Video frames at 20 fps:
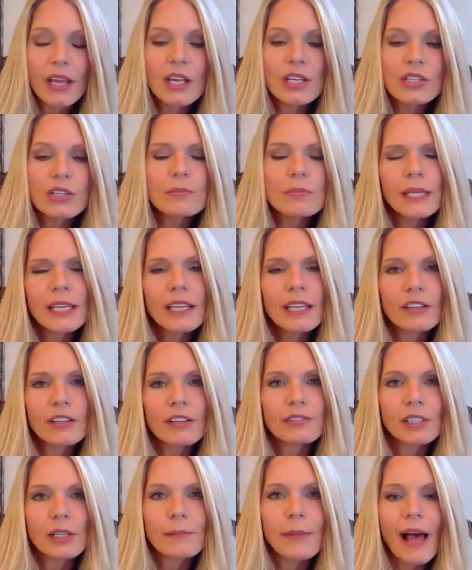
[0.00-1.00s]
So be
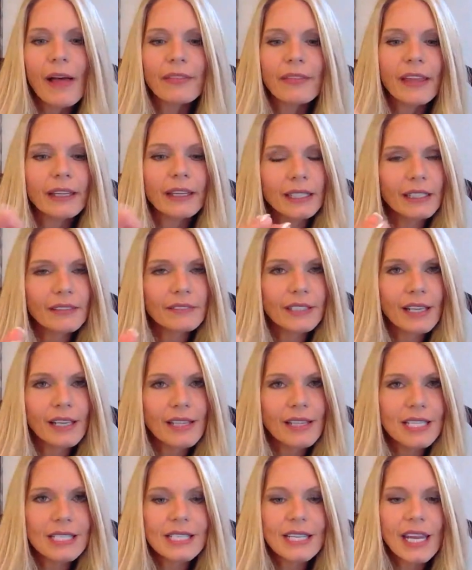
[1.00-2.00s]
careful about that. Leave it
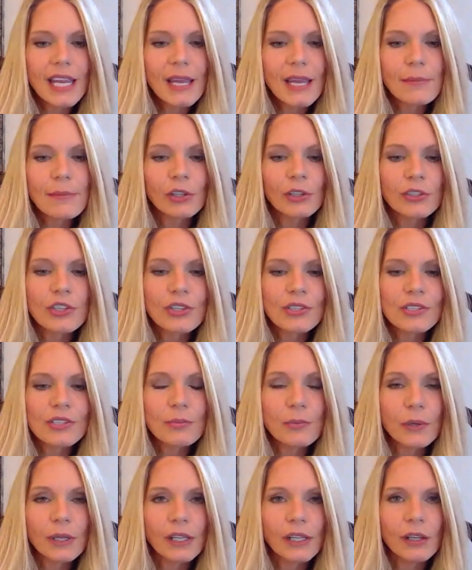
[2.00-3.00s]
on the table or just
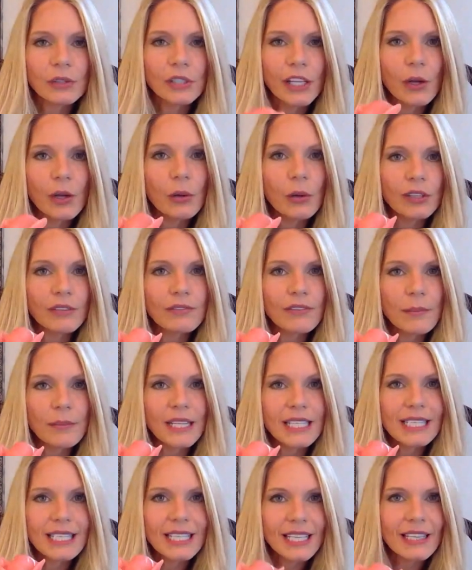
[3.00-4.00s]
really only hold it from
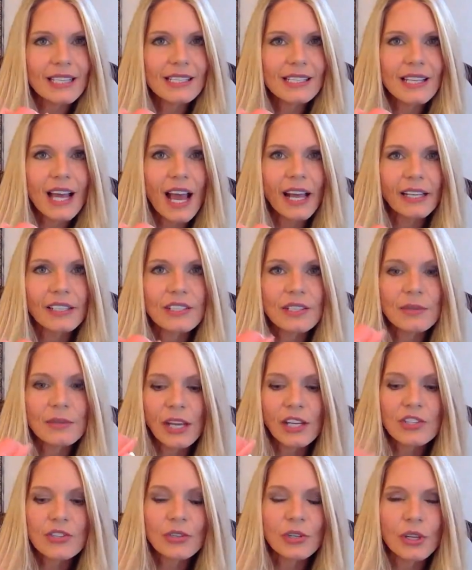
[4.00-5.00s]
the teeth side to
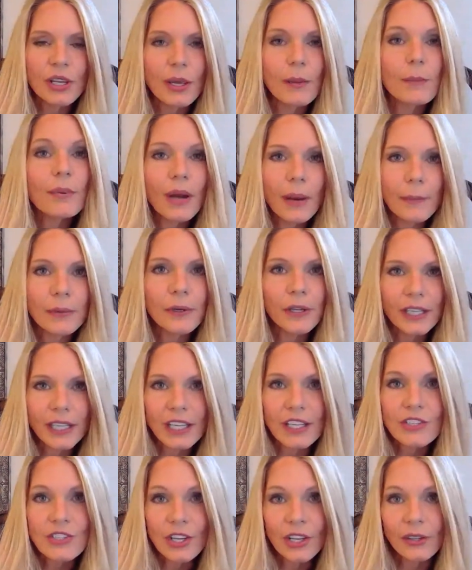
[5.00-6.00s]
make sure you get proper
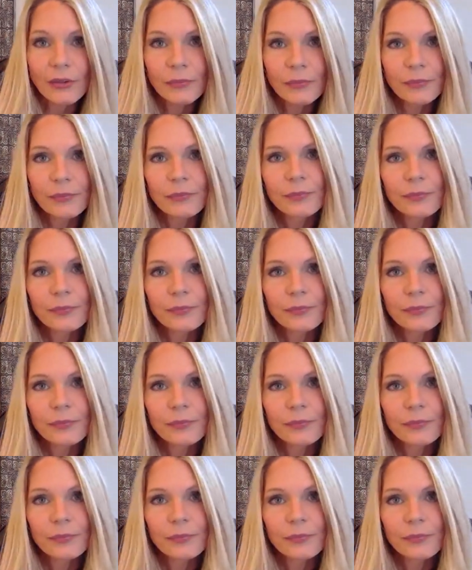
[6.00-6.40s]
adhesion.